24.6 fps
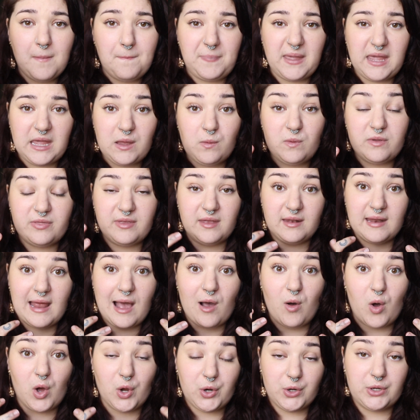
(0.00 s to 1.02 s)
be within
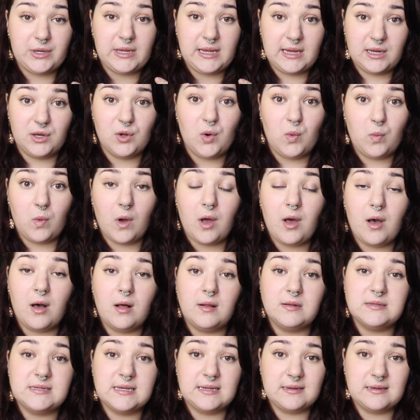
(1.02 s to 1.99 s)
our own inner world.